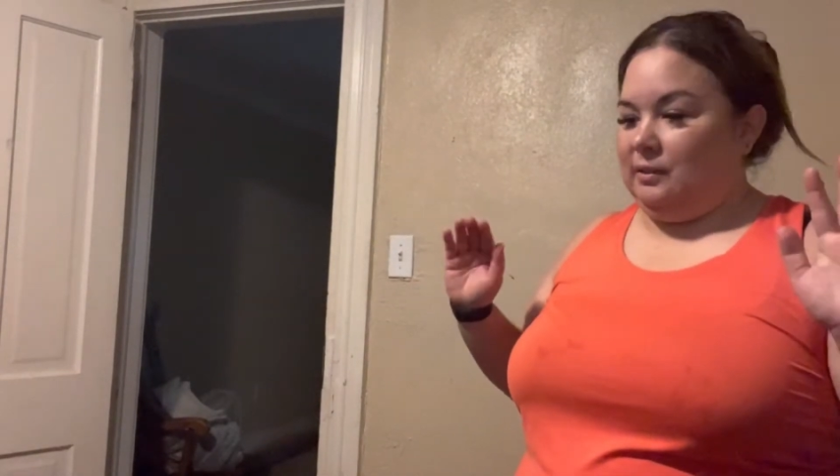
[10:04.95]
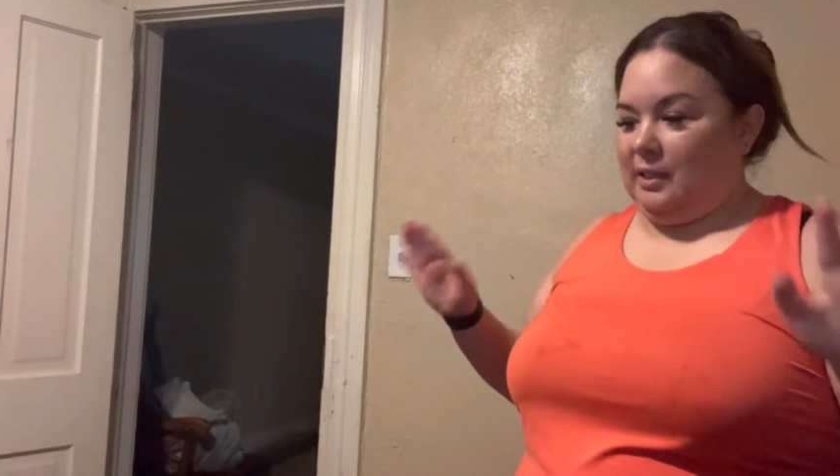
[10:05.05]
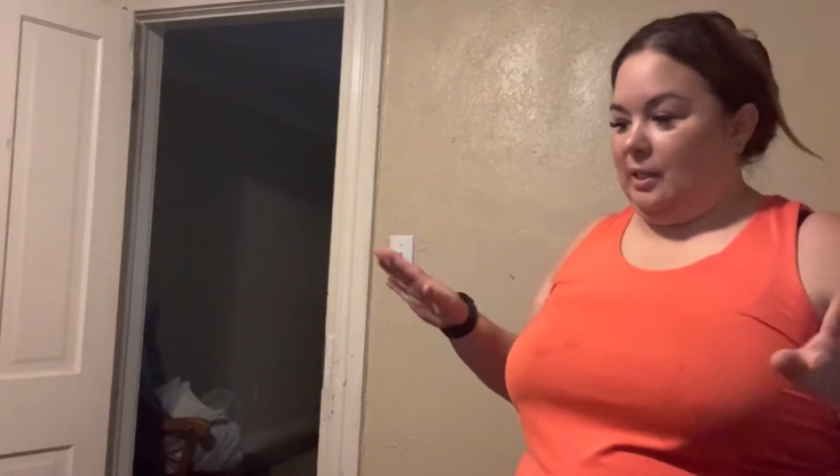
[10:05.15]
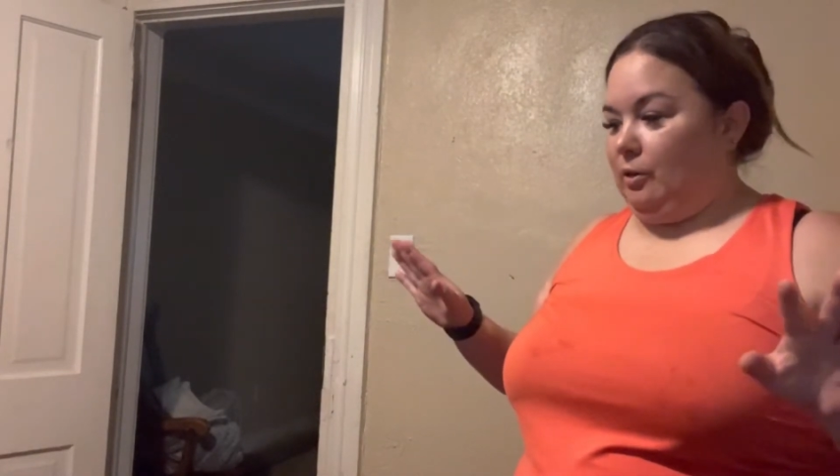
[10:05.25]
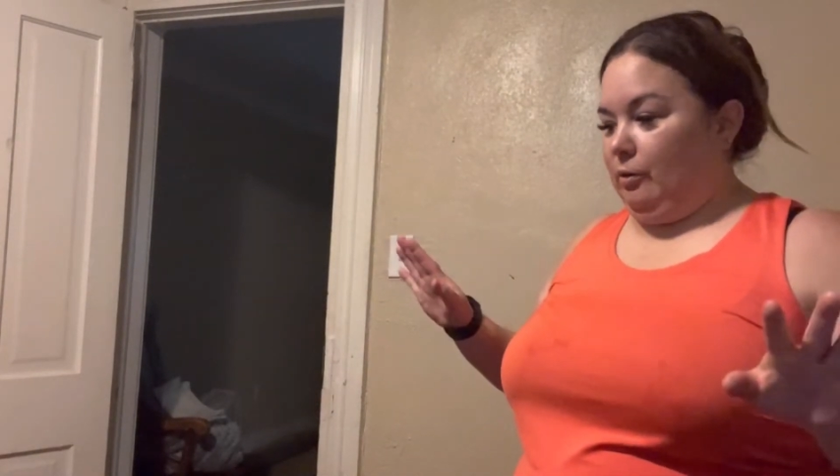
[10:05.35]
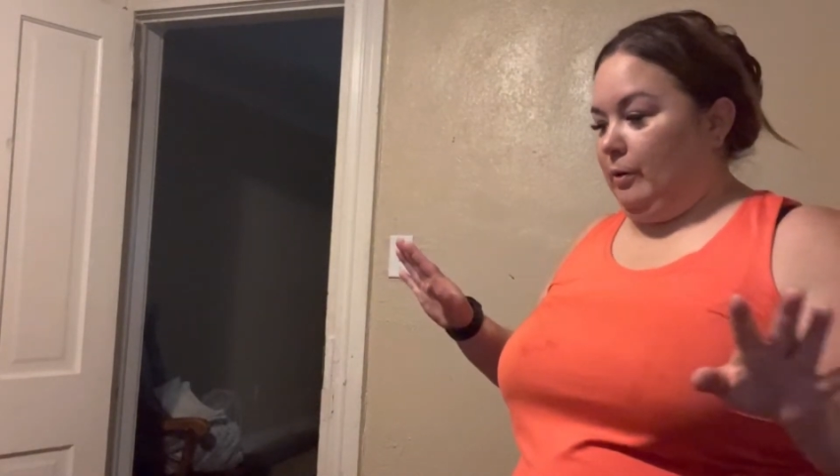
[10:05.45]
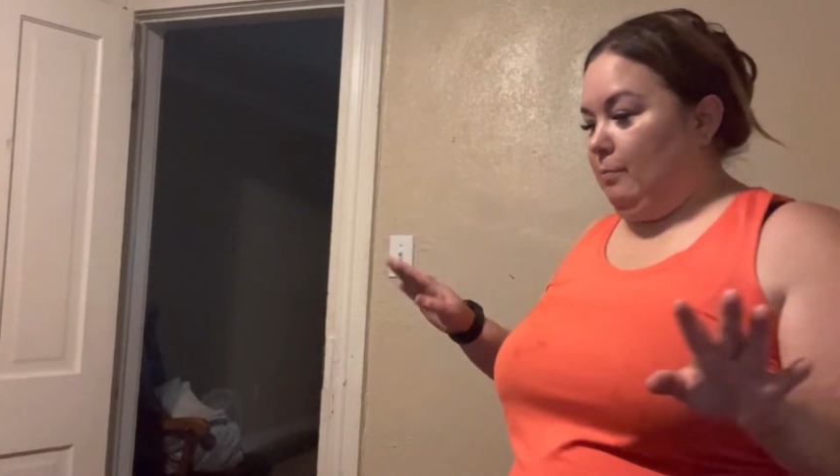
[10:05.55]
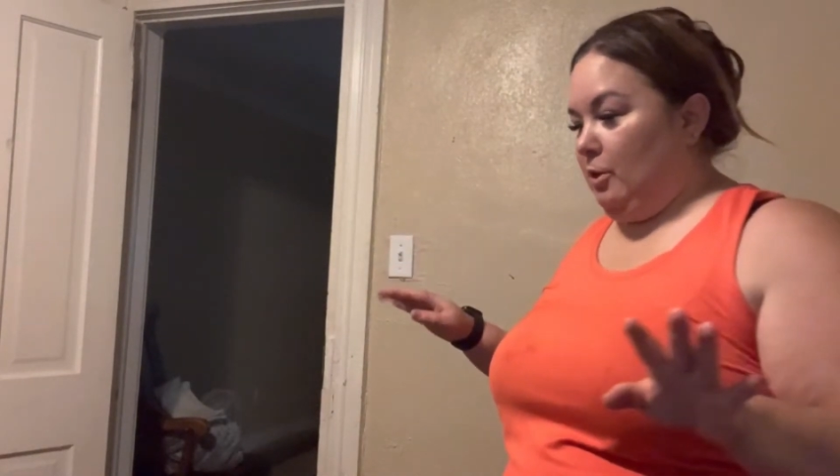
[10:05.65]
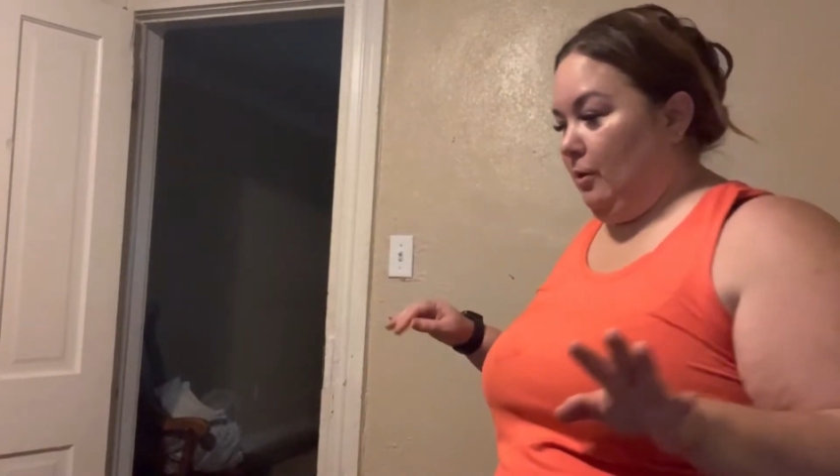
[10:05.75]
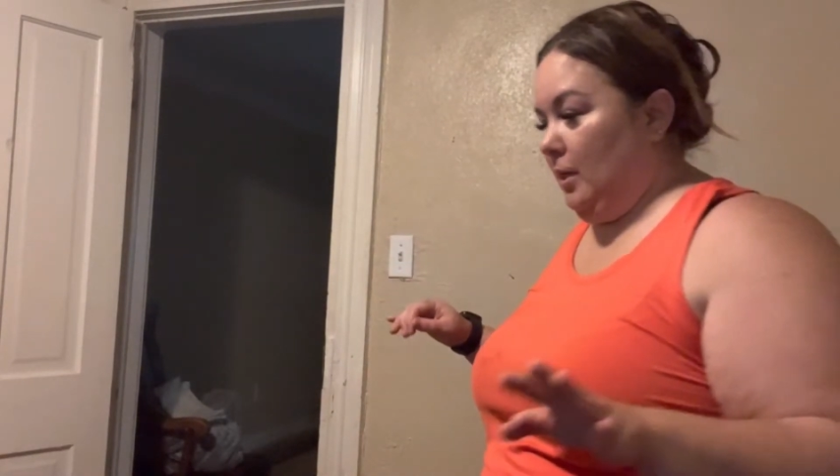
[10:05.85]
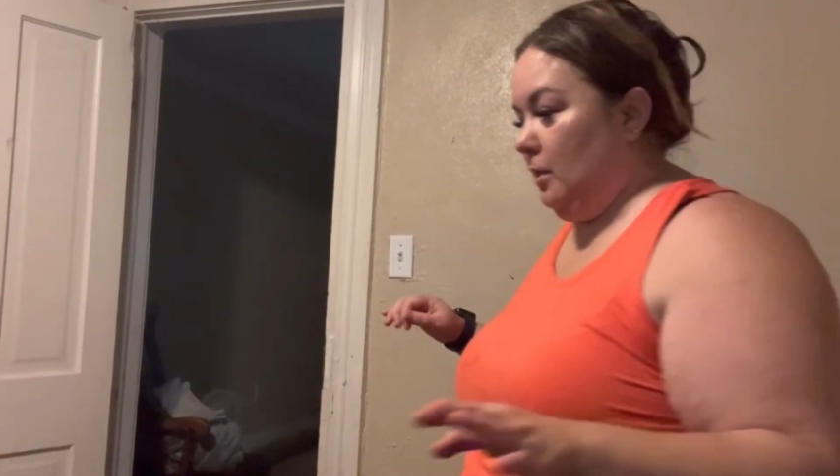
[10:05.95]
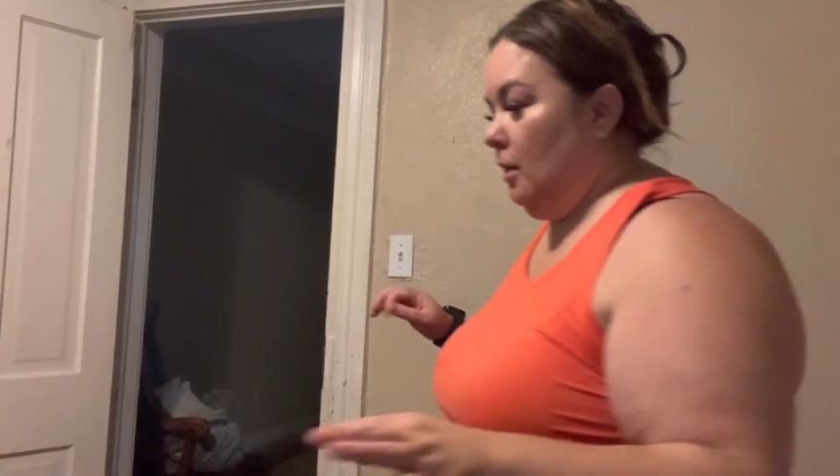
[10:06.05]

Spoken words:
I don't know what I'm doing.